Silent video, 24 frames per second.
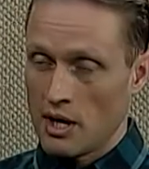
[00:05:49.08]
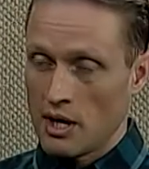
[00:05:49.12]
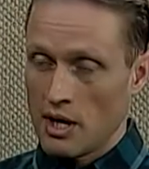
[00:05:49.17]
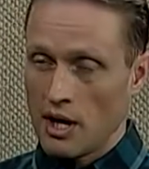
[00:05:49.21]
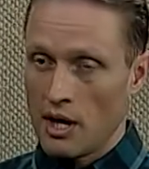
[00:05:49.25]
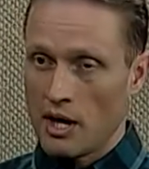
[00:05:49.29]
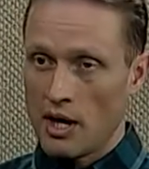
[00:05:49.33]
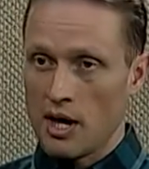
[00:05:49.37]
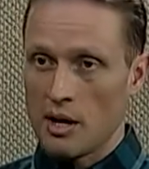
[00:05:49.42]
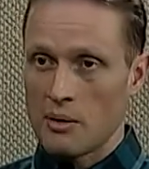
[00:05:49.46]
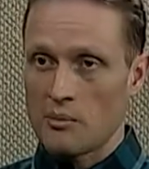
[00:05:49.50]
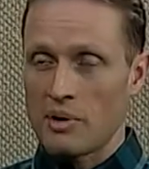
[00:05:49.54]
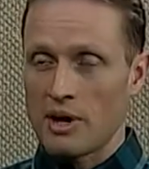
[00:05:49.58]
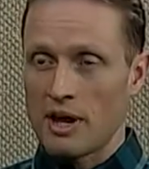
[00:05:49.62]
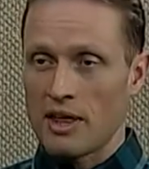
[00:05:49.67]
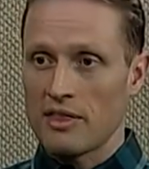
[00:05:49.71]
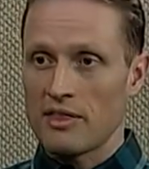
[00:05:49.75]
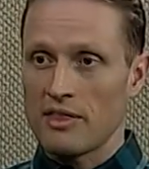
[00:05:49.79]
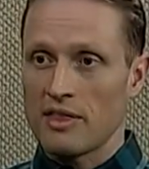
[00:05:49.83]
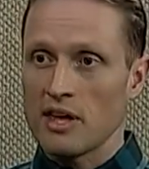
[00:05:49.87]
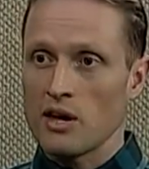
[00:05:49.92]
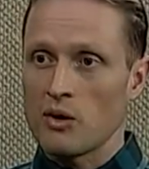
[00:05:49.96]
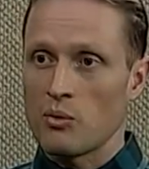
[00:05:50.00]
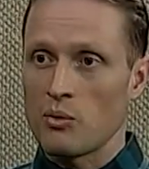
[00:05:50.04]
But I
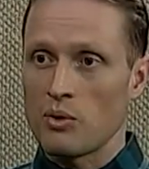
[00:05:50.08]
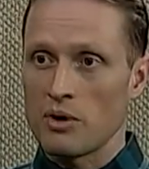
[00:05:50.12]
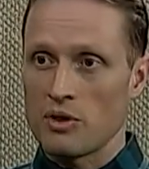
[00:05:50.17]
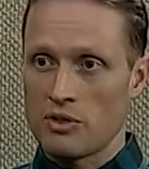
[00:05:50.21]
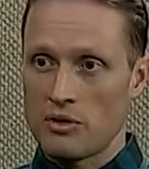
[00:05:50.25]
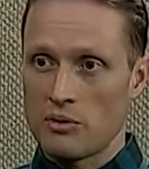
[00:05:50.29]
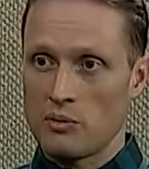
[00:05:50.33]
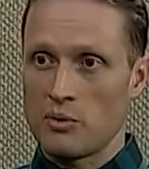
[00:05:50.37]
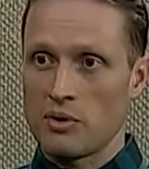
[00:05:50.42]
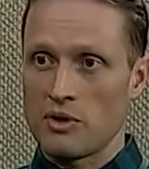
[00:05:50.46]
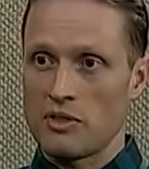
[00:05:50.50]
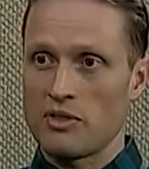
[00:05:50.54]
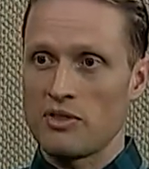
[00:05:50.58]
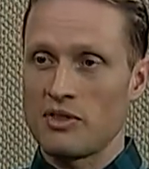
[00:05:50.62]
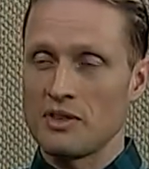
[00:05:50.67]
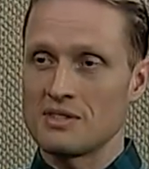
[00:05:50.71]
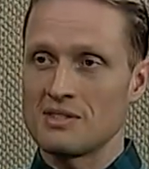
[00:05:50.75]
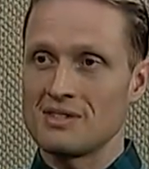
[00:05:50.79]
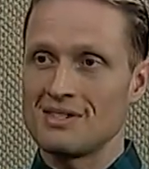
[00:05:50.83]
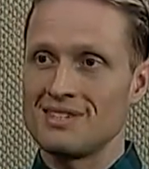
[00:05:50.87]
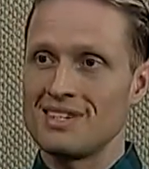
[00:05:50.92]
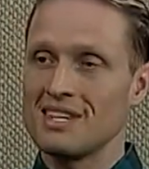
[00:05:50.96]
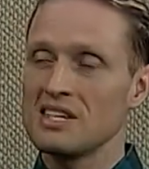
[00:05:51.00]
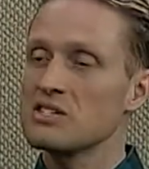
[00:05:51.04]
think with
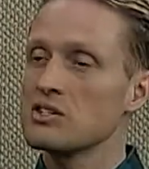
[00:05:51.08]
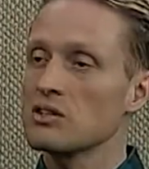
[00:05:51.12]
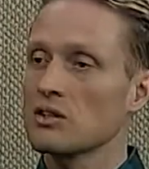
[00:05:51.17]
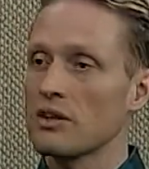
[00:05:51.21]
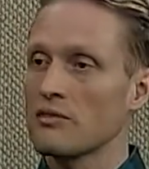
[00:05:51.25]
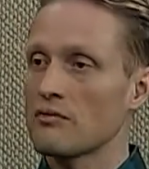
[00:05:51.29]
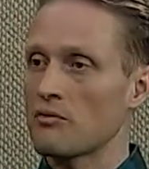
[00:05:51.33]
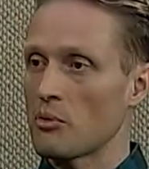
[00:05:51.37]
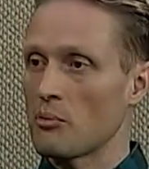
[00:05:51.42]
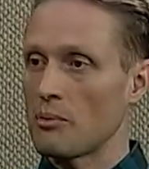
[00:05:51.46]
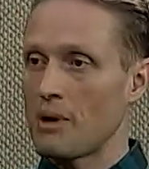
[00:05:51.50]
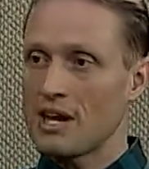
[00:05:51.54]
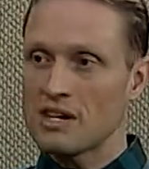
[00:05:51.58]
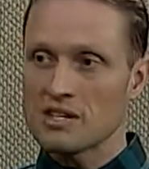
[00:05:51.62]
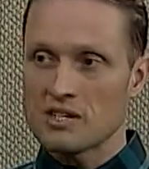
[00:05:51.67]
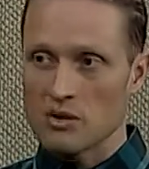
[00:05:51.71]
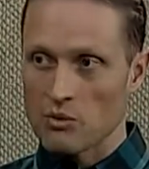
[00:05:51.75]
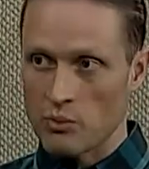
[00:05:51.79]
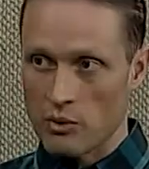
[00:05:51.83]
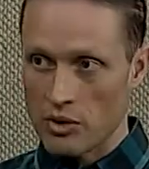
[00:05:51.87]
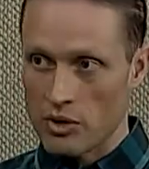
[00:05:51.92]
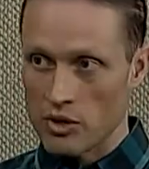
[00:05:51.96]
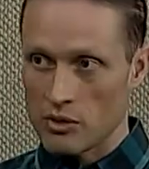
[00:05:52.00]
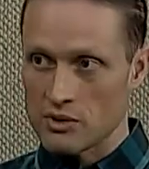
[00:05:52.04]
this digital
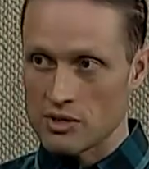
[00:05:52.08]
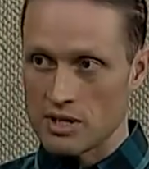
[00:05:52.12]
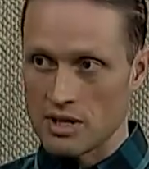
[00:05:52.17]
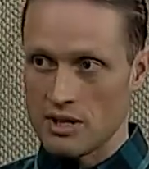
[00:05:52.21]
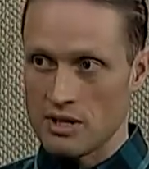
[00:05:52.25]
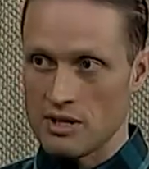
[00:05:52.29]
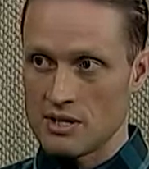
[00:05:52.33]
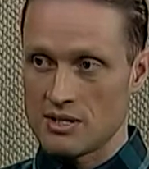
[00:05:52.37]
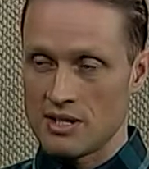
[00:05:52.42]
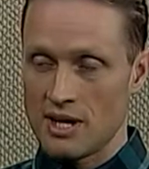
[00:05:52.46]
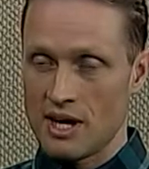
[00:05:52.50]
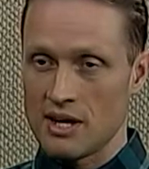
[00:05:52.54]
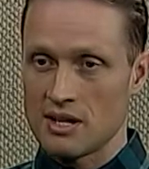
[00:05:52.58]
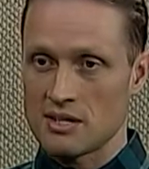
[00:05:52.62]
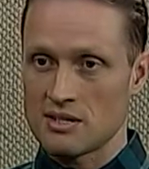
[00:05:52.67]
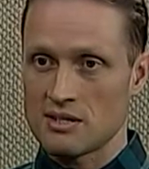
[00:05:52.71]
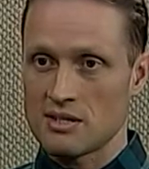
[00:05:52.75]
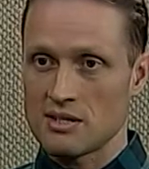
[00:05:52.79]
information we're using these days,